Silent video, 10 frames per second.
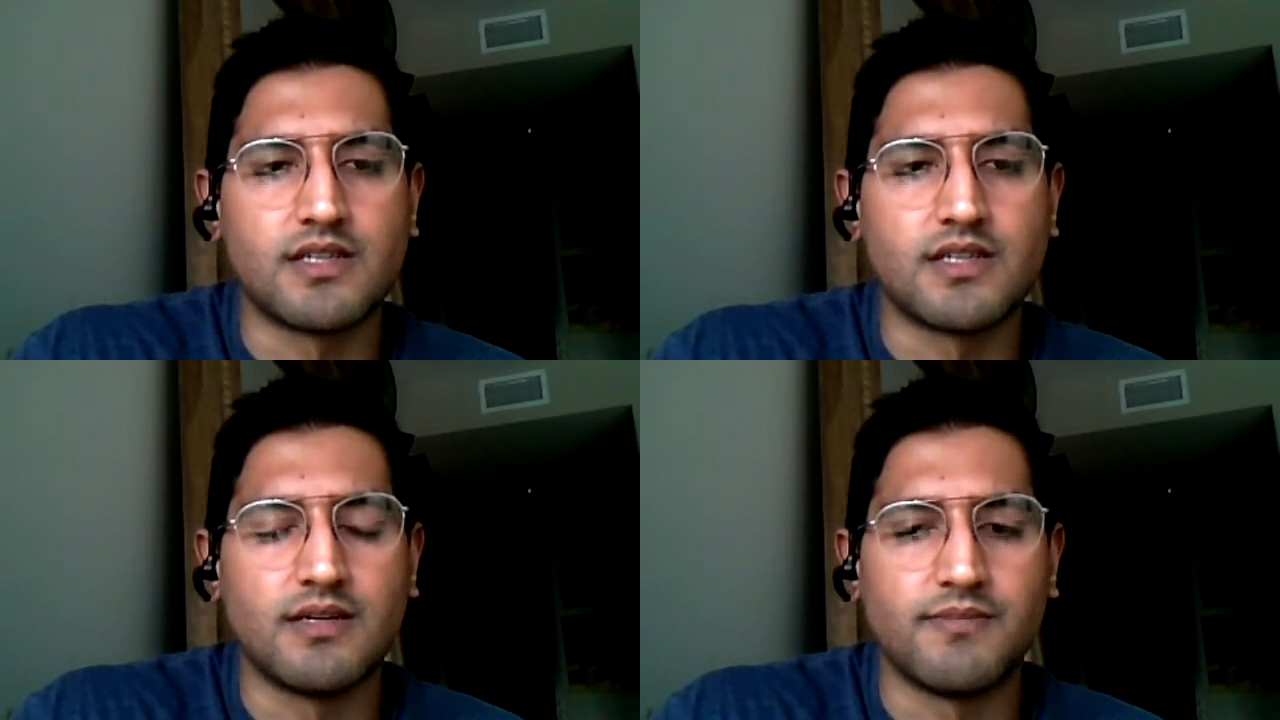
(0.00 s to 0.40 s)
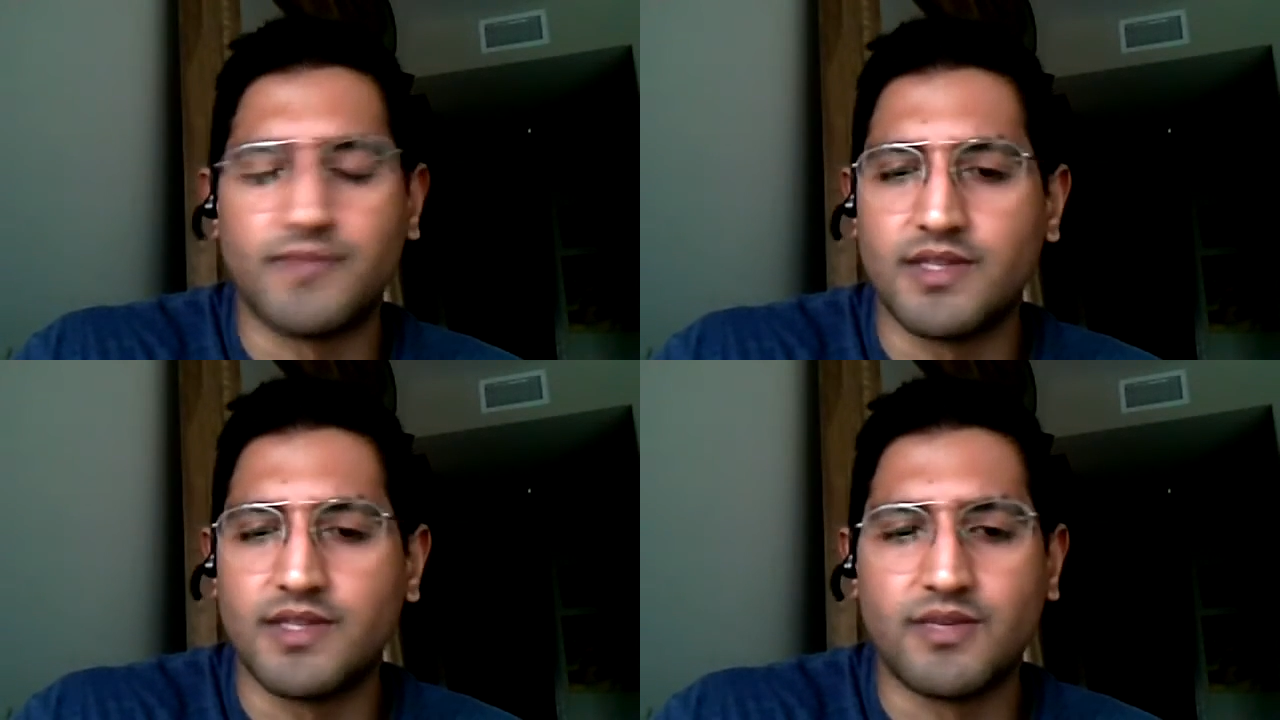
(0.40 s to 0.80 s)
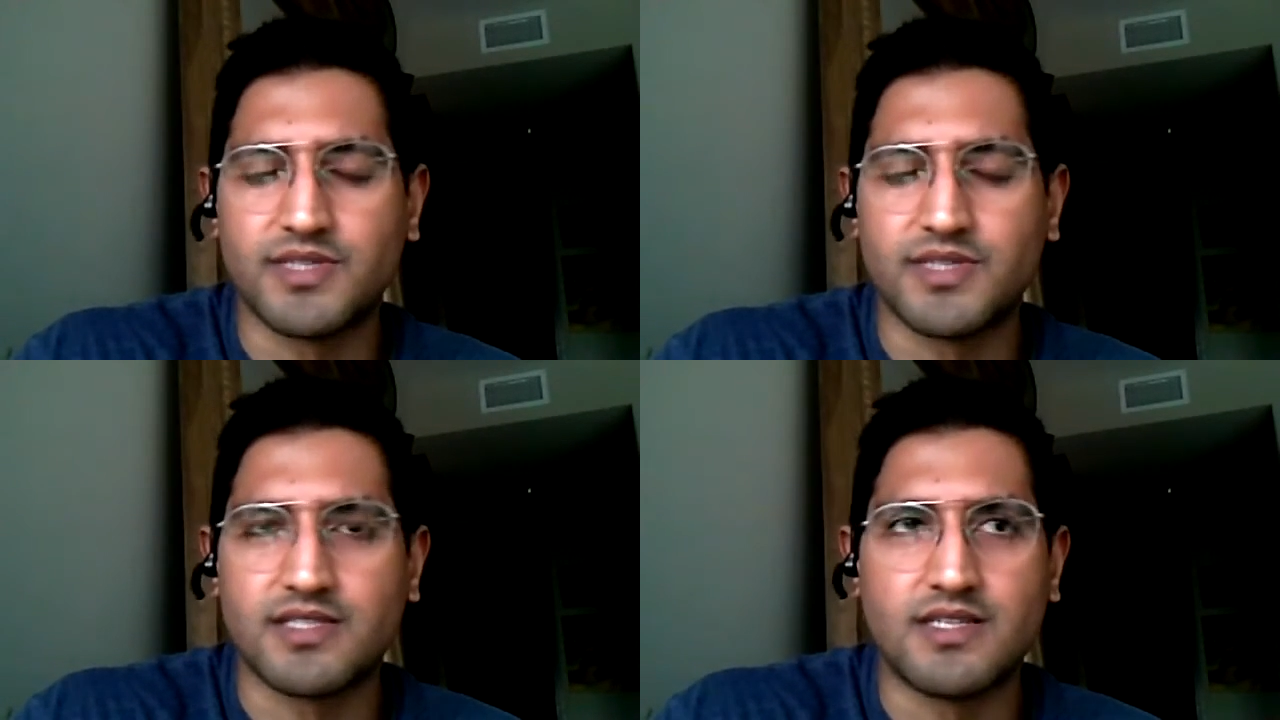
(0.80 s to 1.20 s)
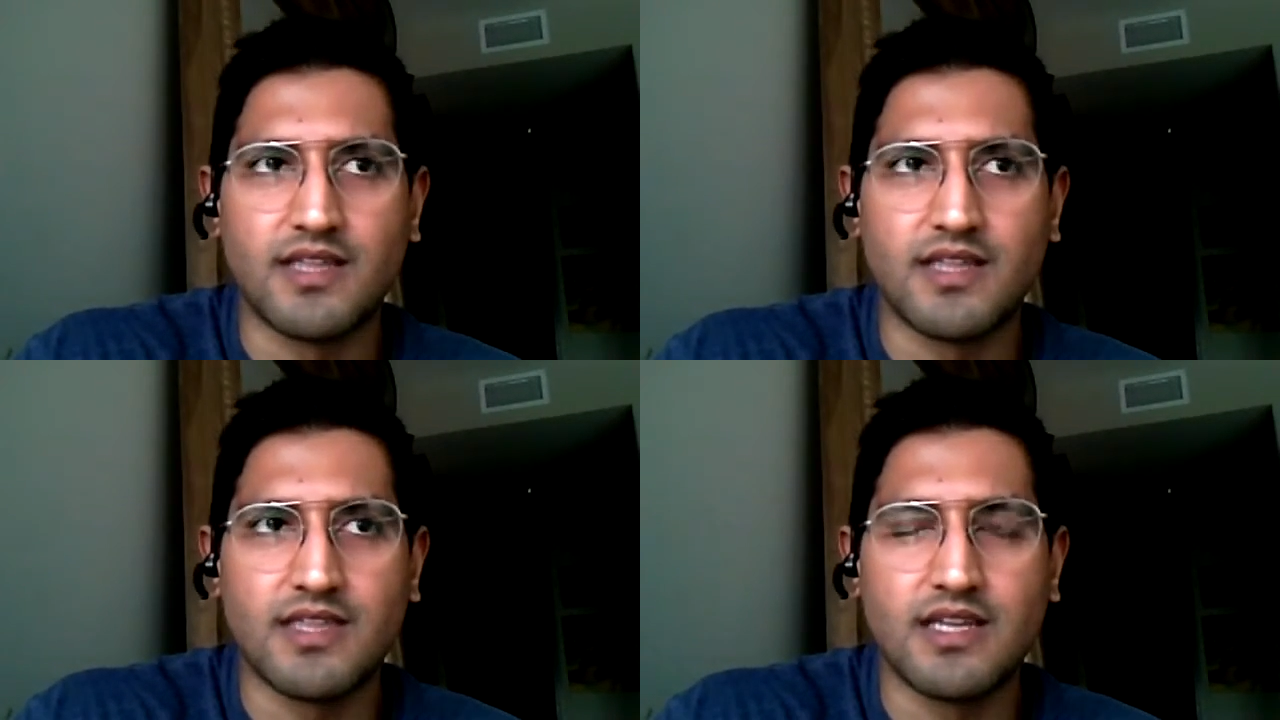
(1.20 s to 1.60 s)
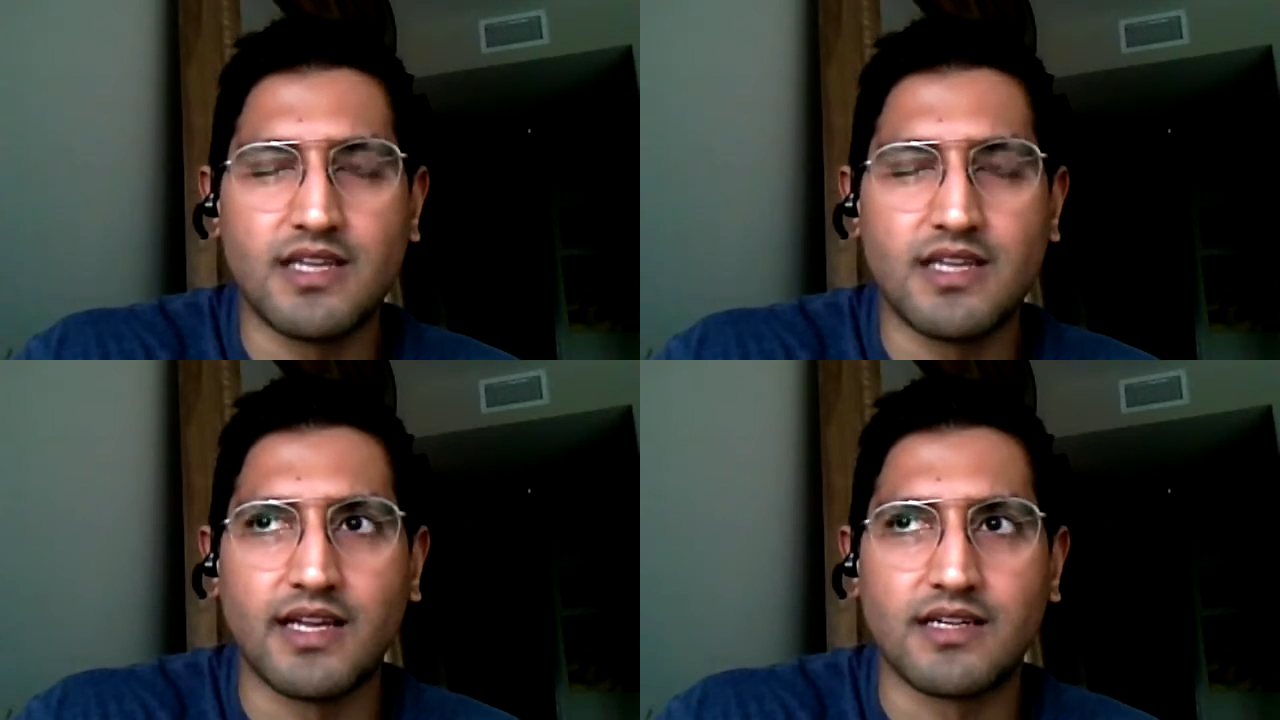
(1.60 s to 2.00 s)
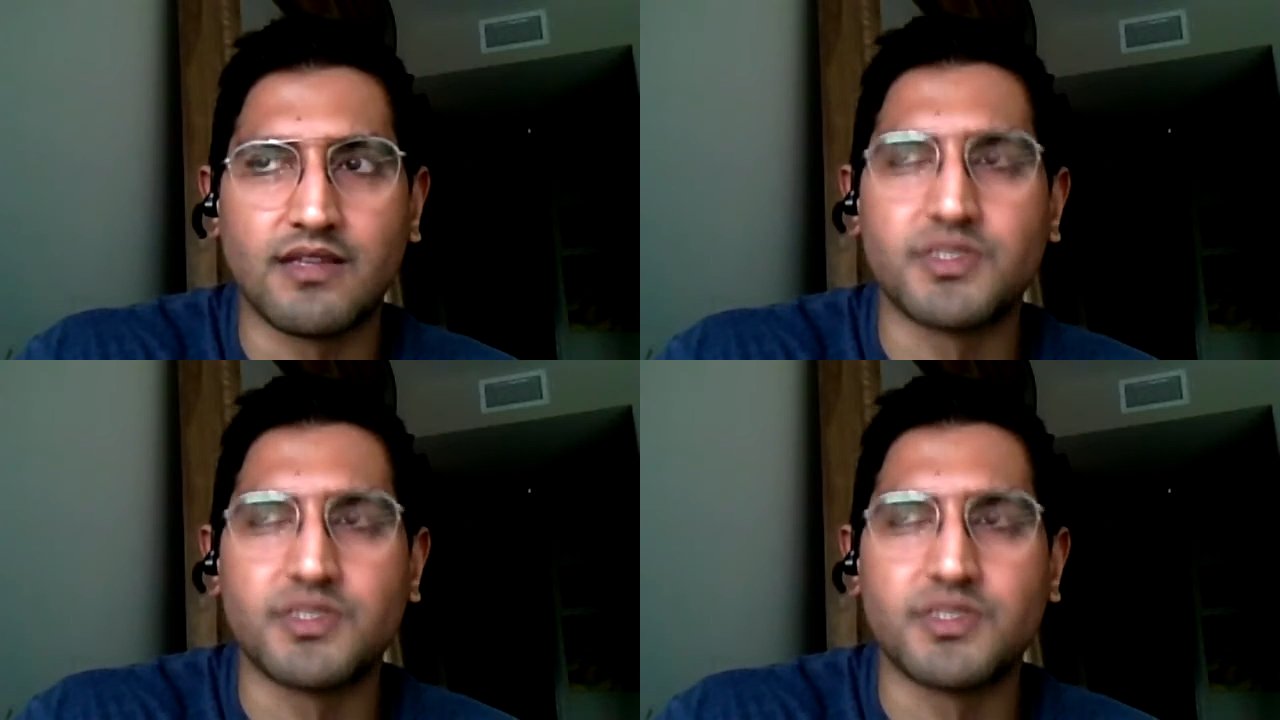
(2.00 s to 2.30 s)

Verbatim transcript: was nothing like